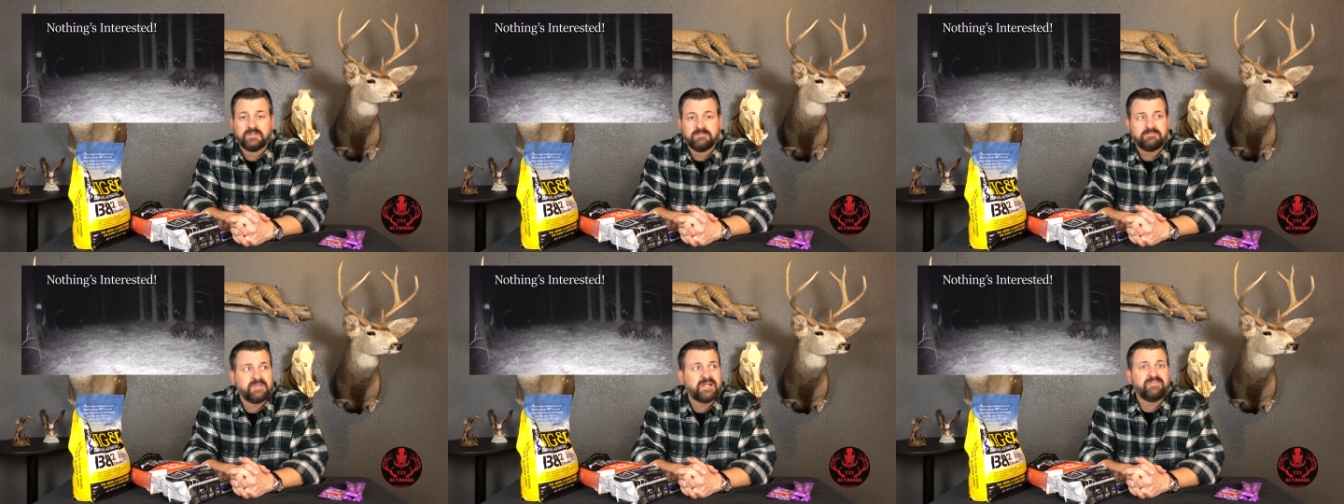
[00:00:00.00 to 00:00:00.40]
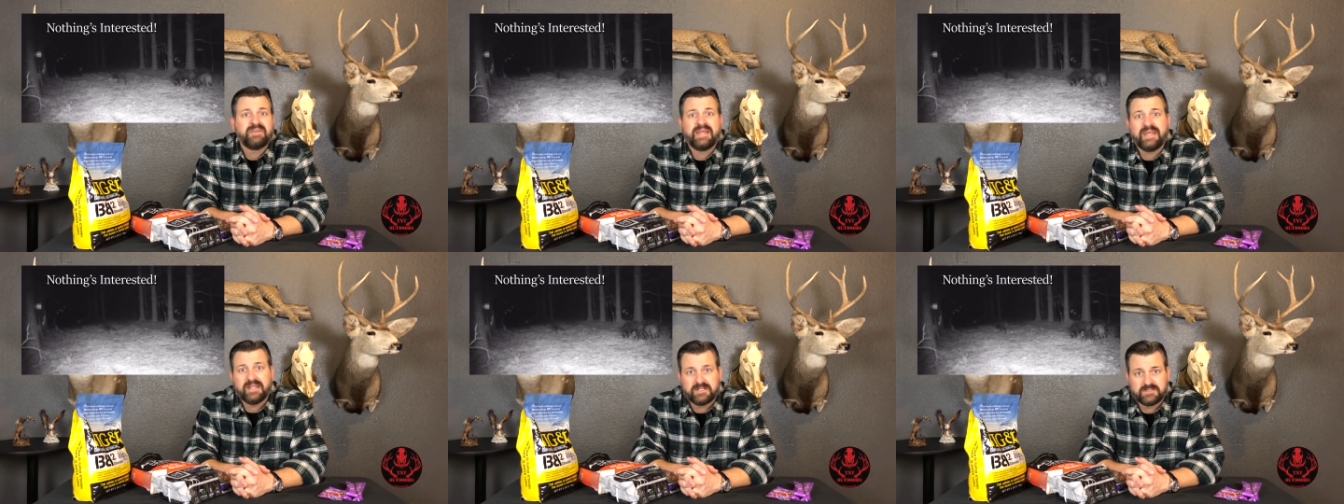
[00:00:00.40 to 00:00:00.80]
Not even
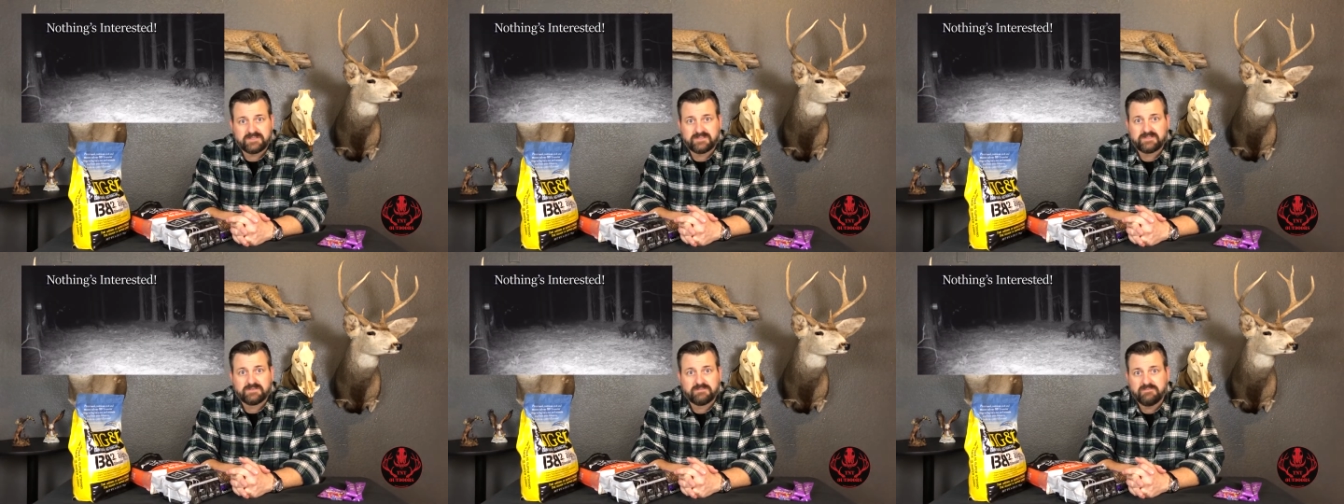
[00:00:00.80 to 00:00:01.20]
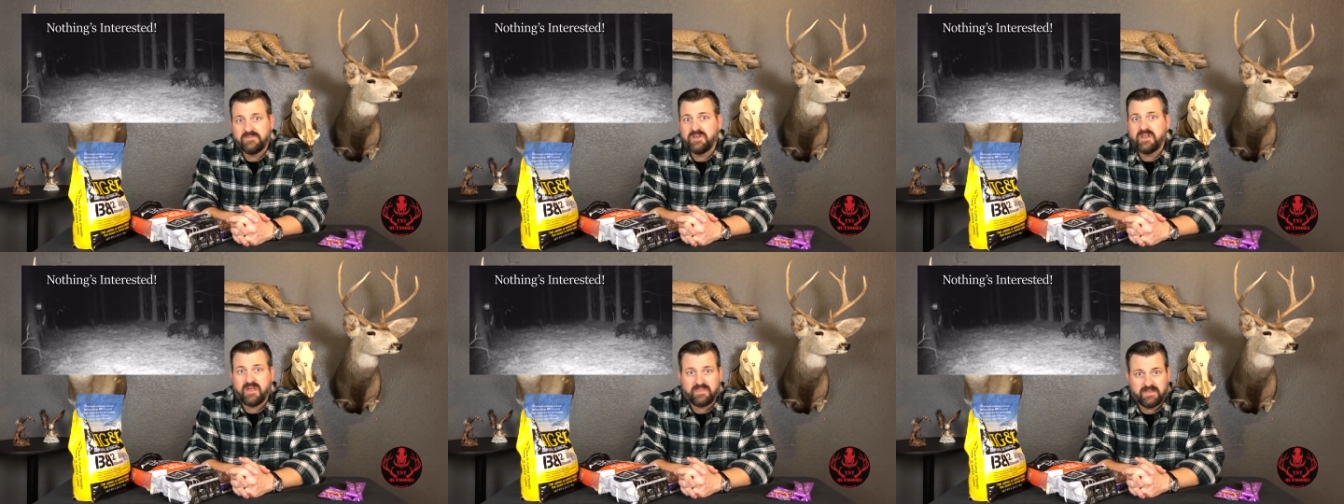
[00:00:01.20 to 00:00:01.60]
ants.
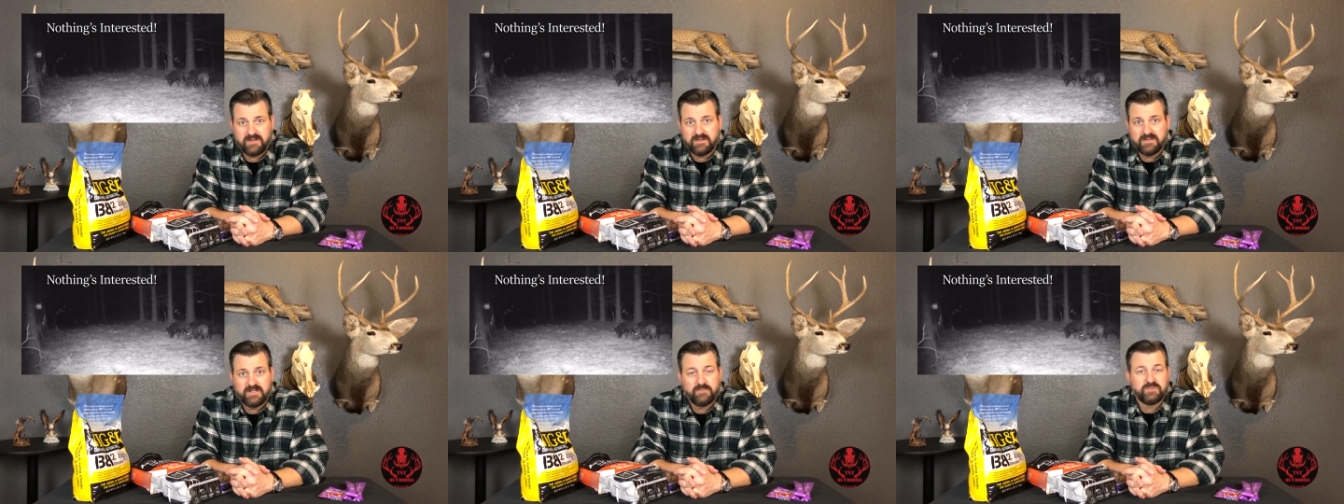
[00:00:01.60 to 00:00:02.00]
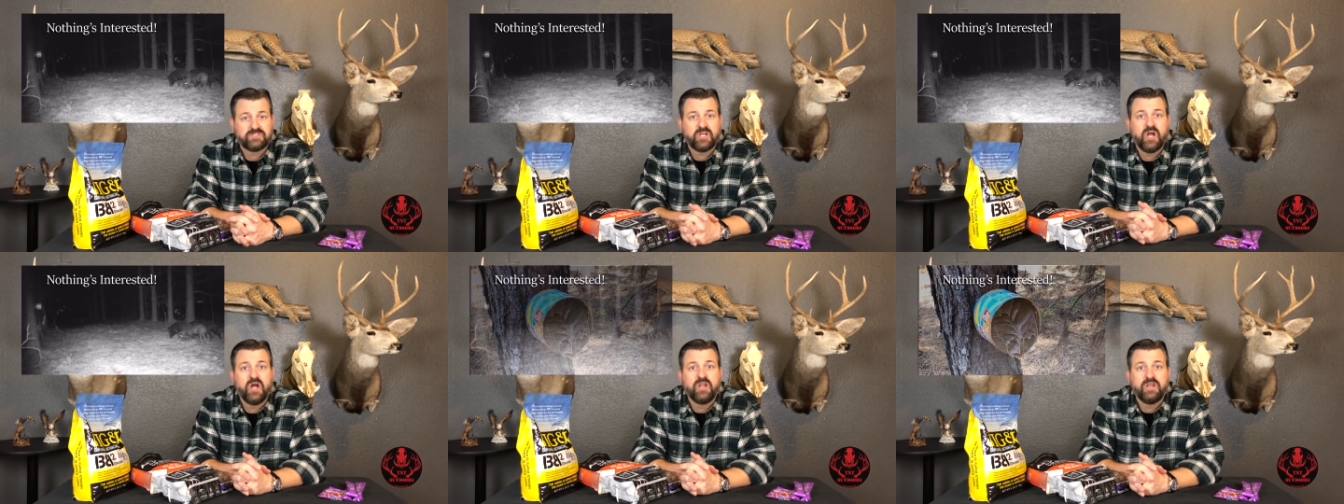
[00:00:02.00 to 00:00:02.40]
Nothing. It was
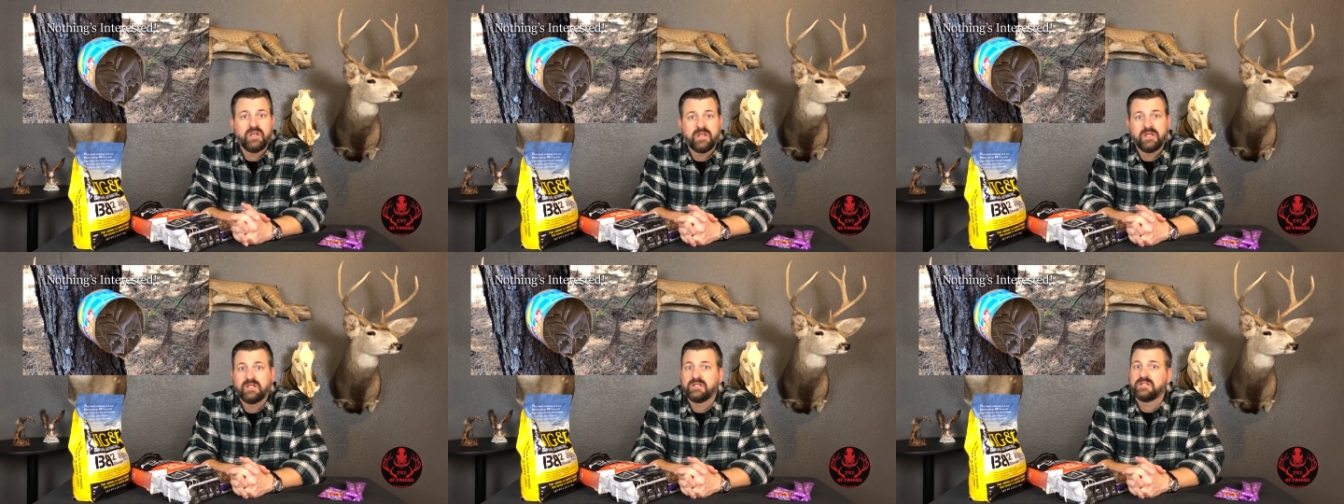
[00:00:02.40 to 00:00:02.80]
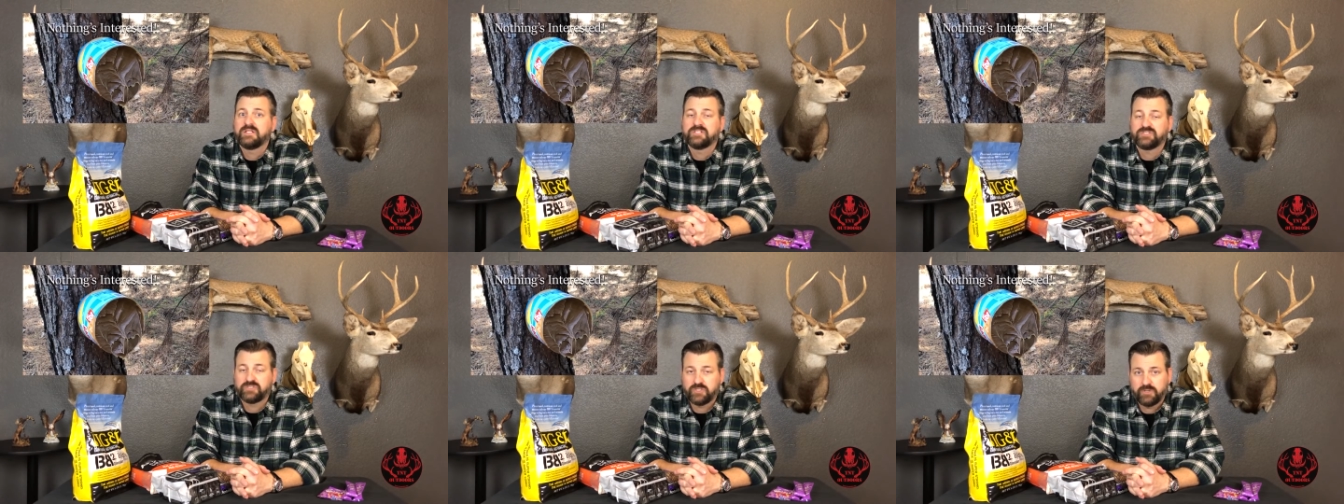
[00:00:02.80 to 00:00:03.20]

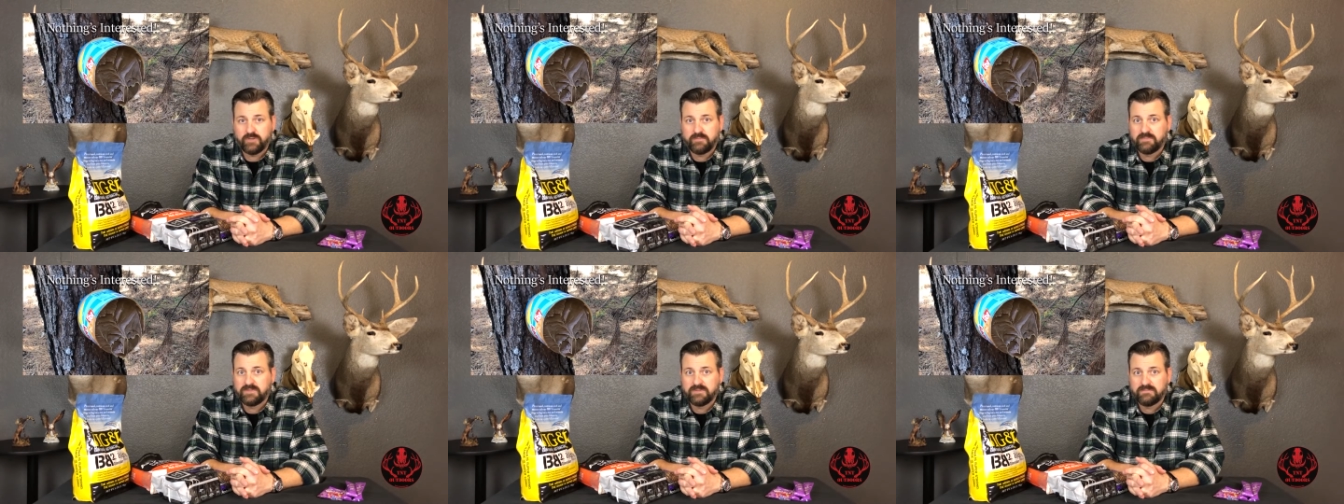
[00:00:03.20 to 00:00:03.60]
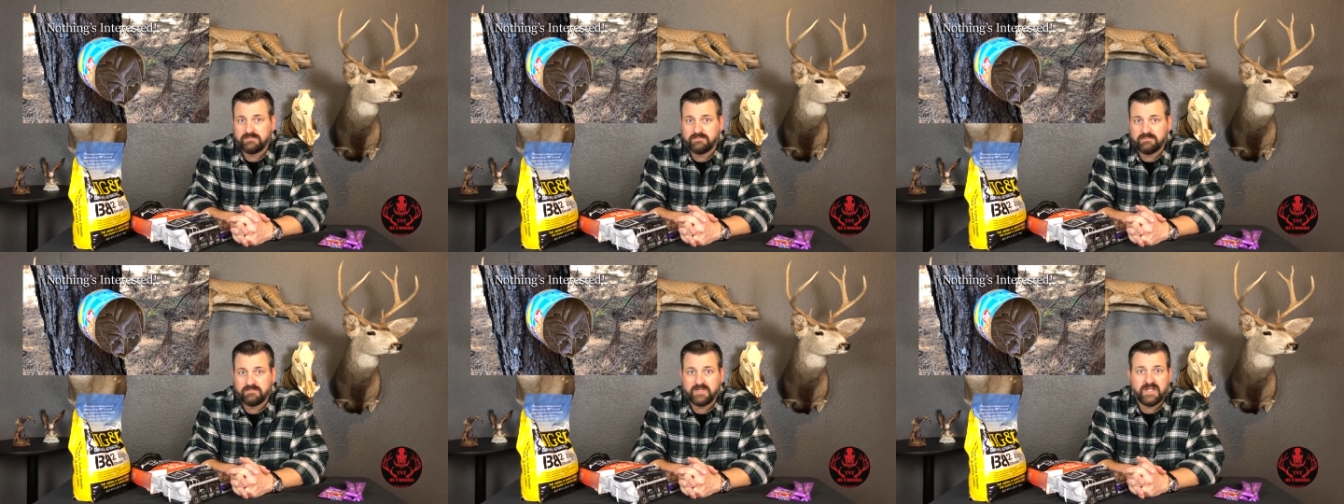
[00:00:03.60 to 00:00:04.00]
undisturbed.
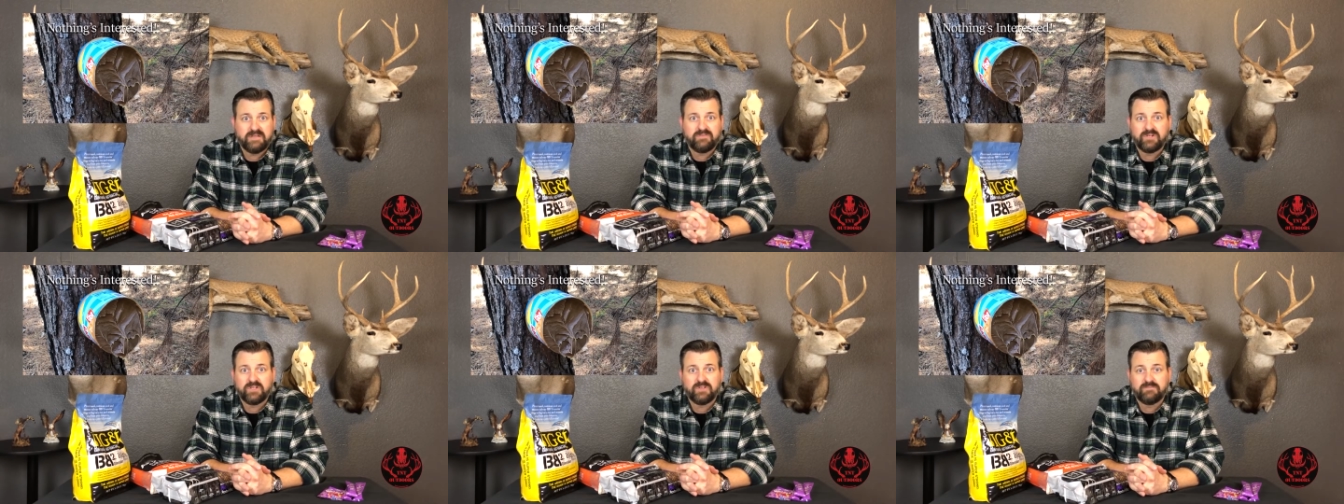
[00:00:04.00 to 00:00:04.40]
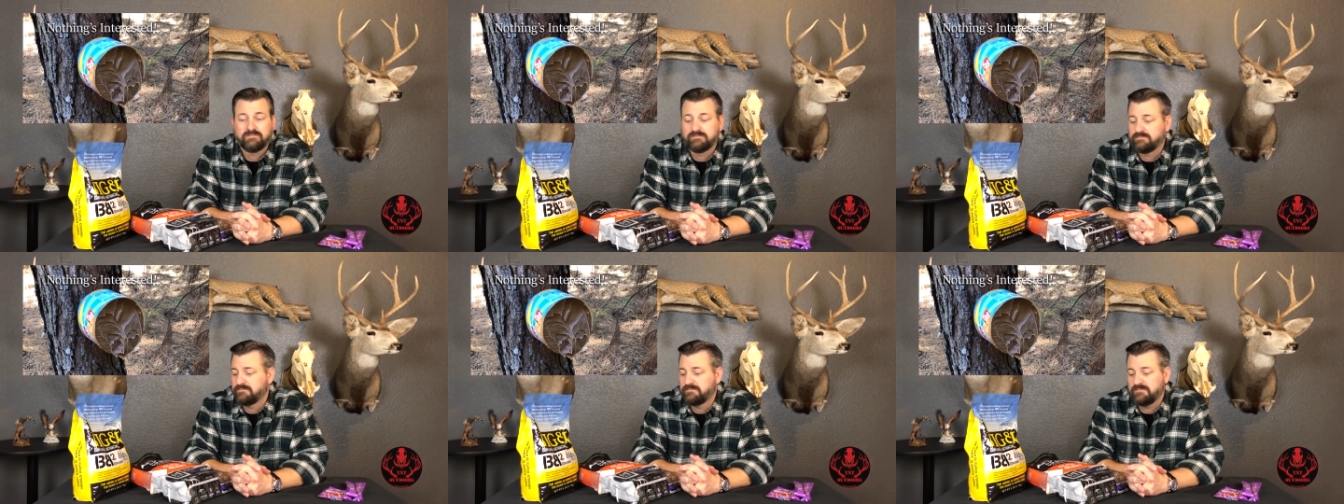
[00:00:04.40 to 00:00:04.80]
Not even
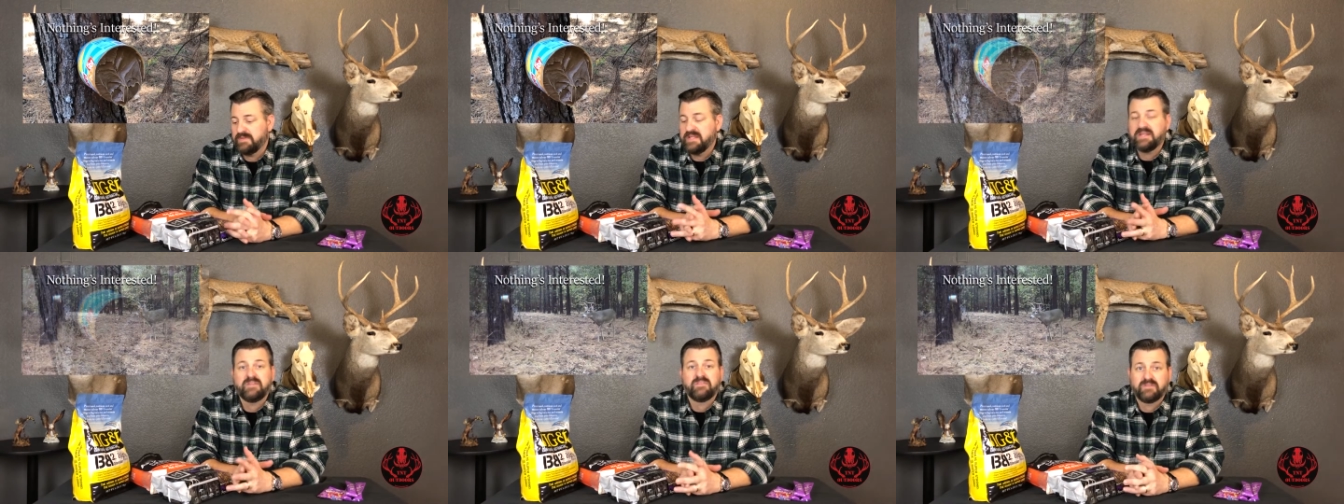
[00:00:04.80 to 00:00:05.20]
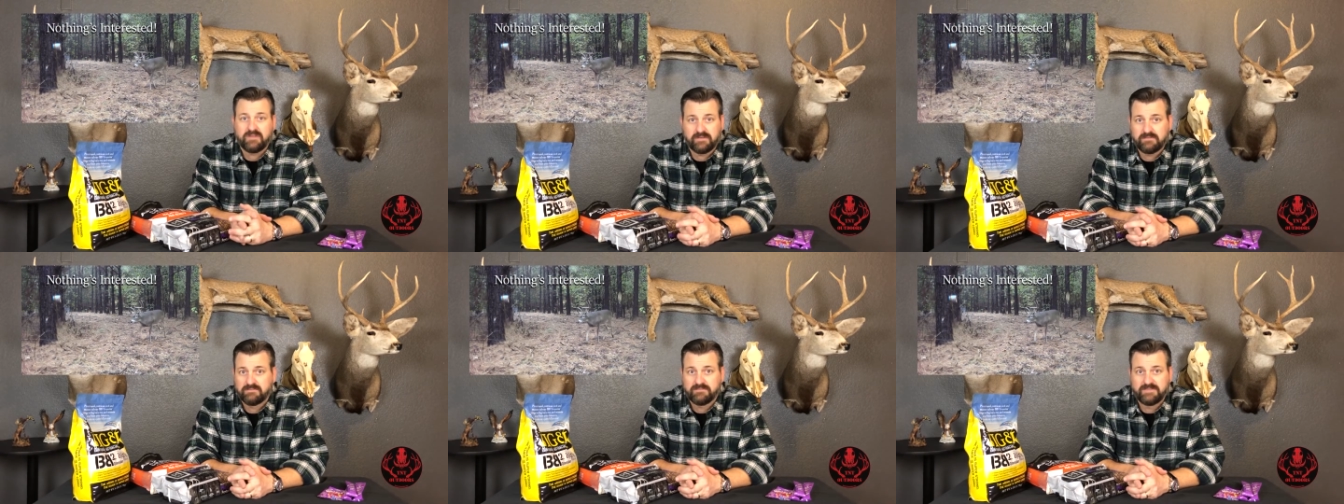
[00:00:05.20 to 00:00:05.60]
anything.